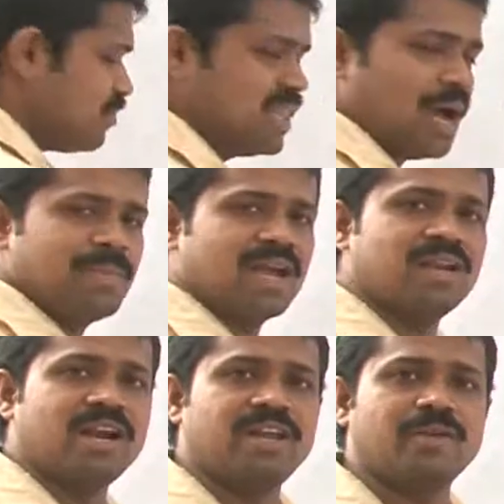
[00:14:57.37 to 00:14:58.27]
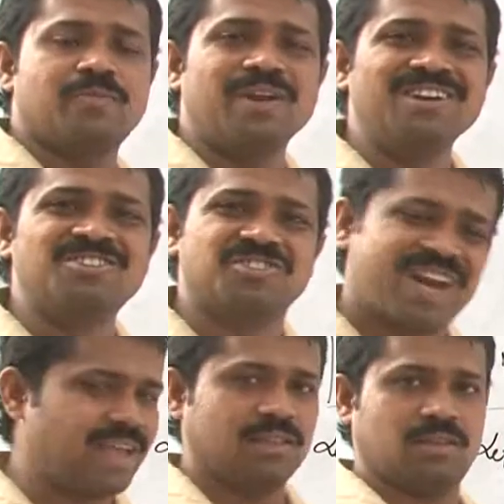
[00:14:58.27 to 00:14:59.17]
the magnetic field
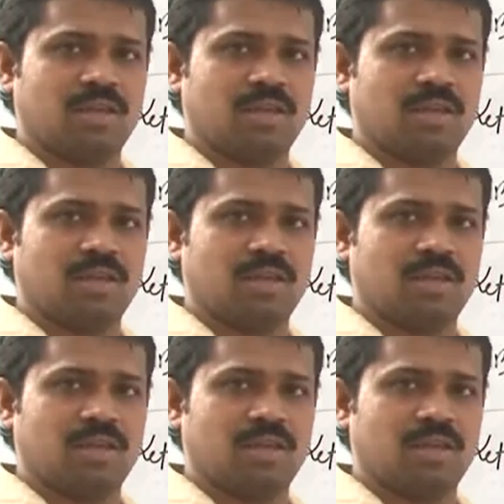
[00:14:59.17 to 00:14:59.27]
strength